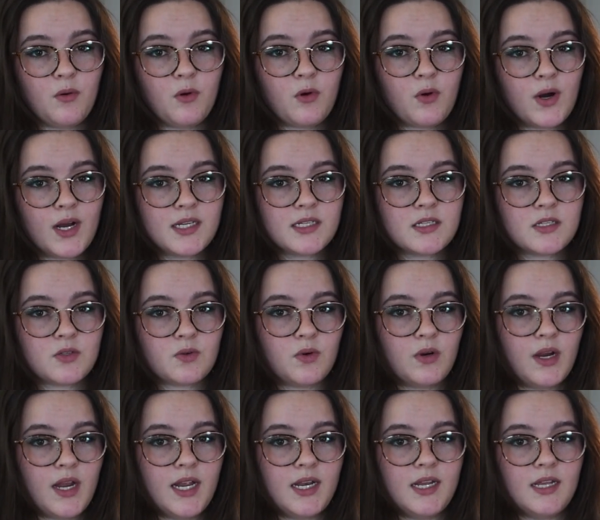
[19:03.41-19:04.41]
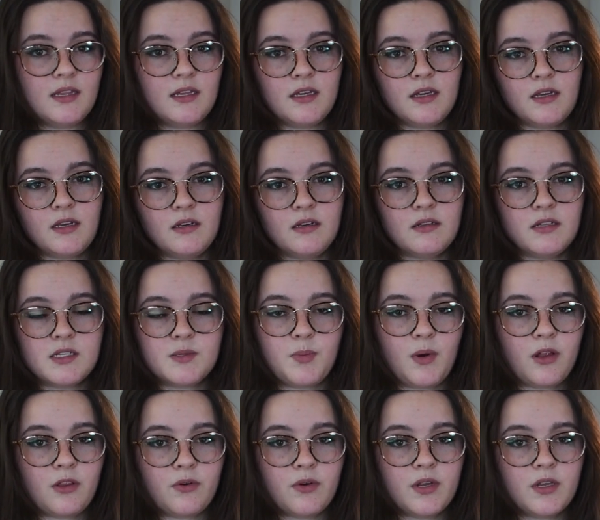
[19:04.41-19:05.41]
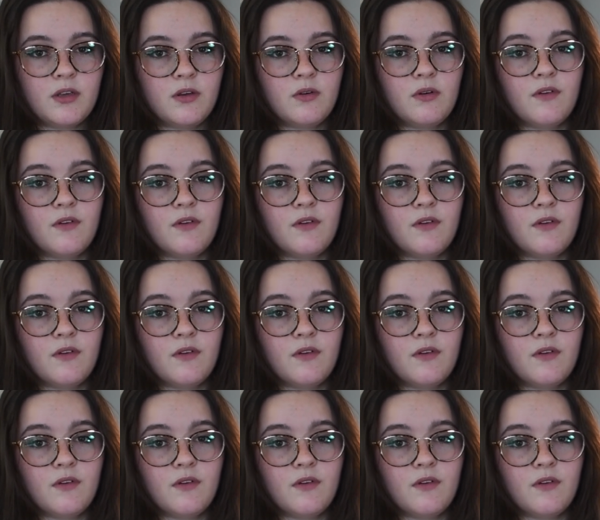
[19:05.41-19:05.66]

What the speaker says: requests or anything that's bothering you,